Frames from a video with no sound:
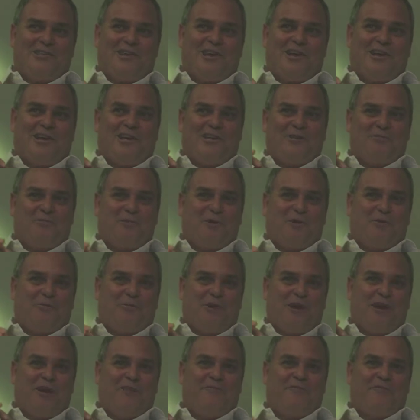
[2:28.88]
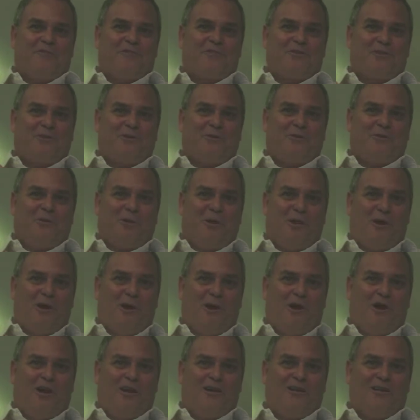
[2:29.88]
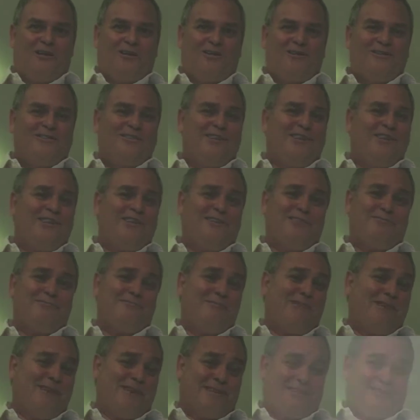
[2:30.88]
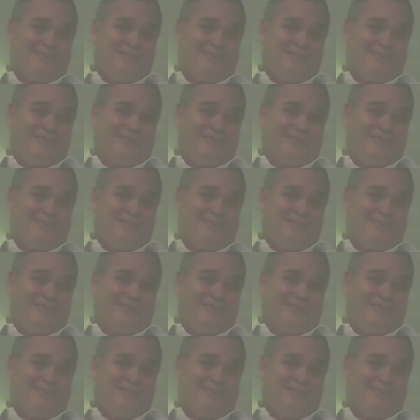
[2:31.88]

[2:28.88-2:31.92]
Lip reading: has been around for so long is that it's right.